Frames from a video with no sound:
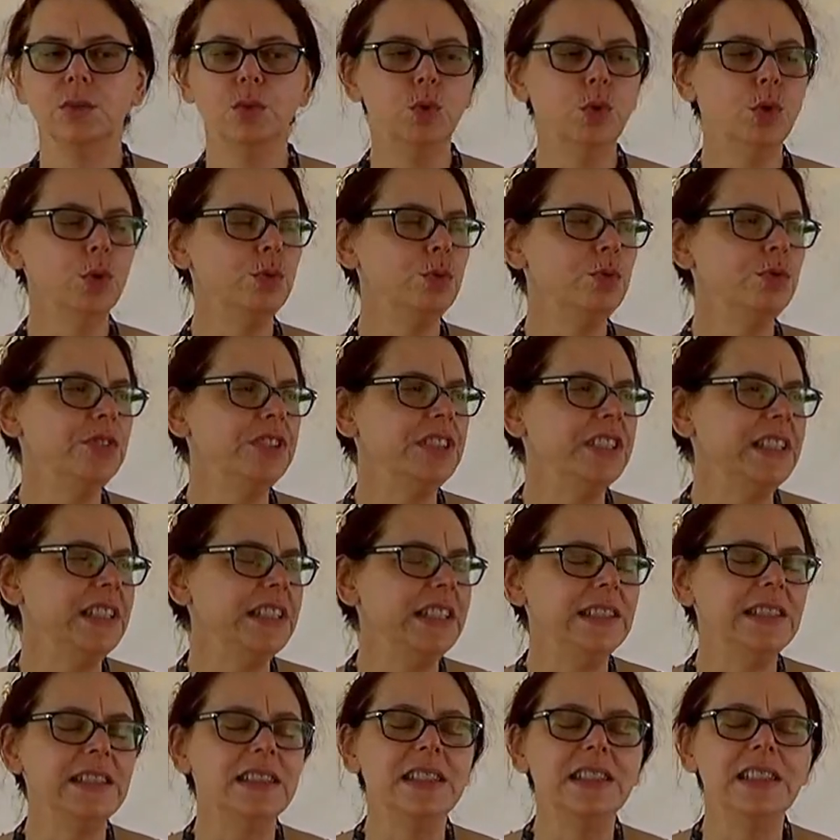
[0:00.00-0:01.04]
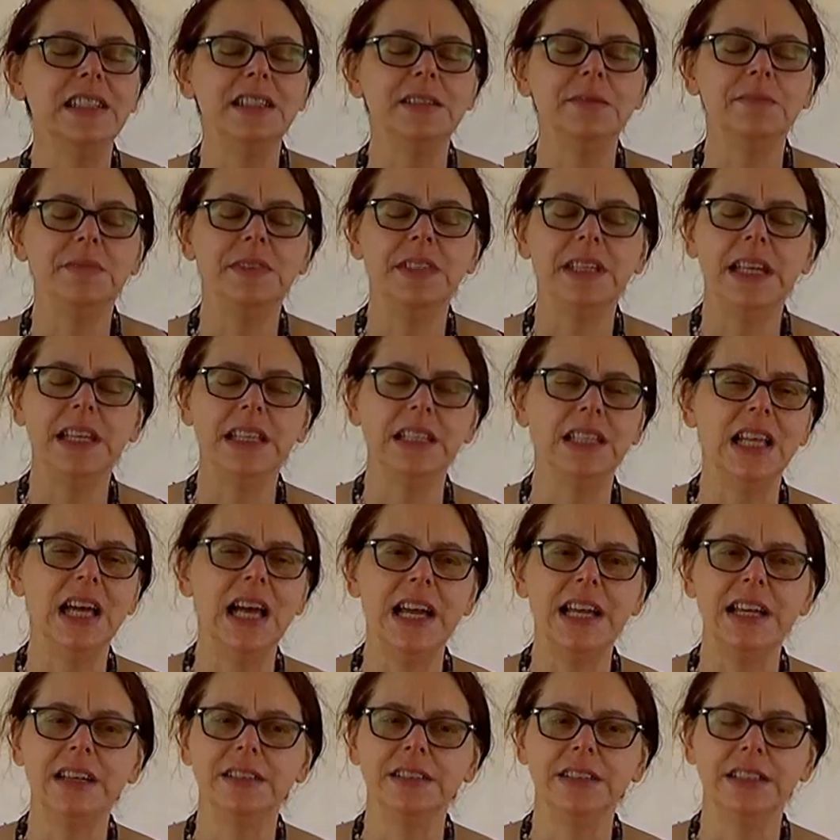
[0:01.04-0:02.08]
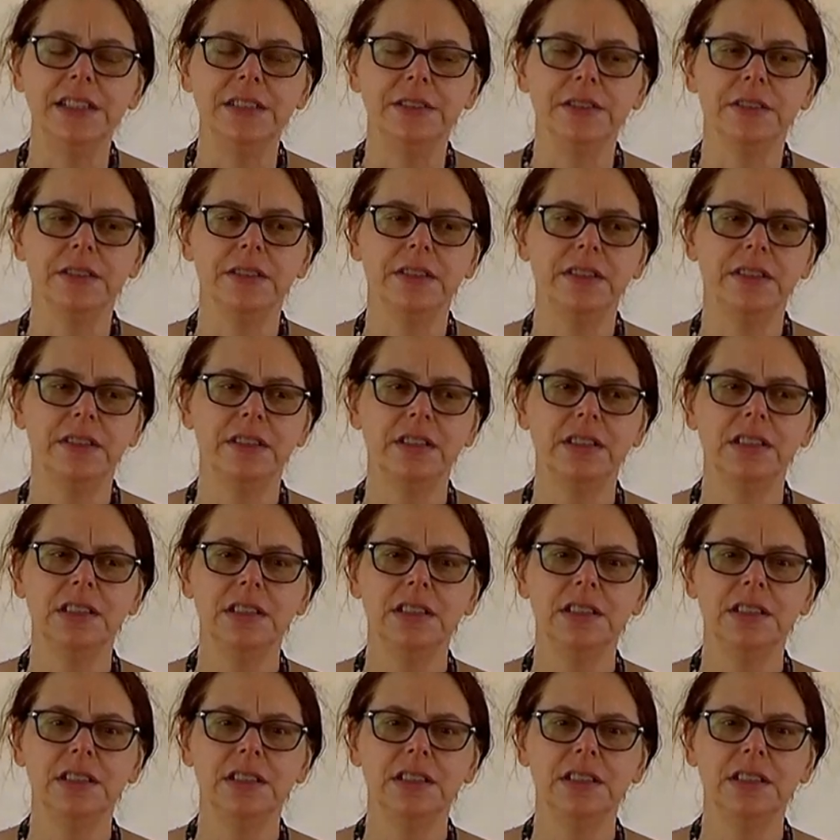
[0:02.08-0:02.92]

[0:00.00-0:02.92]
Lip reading: wounded in limb they lie on the earth.